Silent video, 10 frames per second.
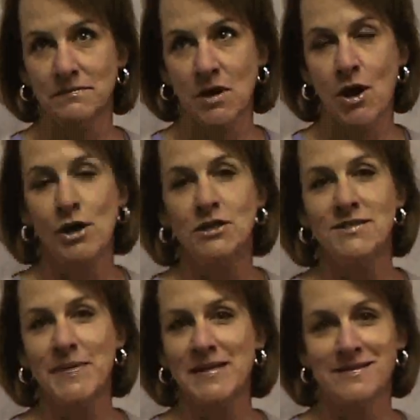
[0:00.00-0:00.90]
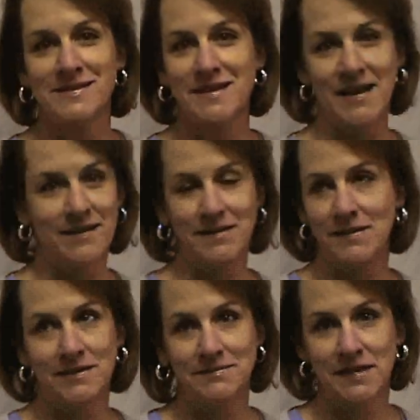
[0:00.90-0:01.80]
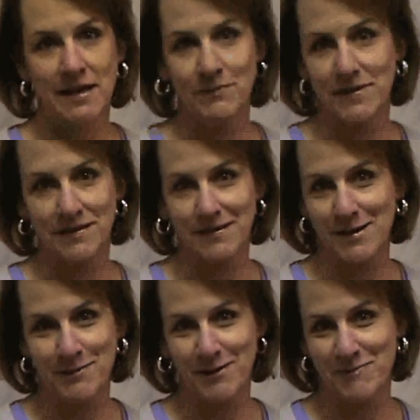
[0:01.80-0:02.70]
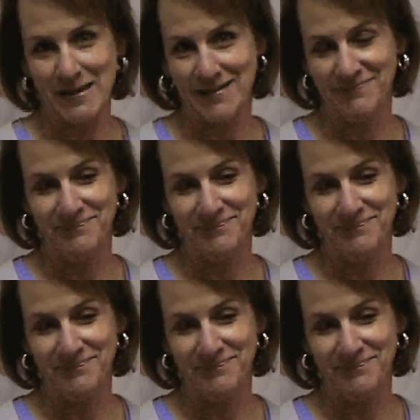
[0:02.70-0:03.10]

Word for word: heart spaces that I don't think that they would have been.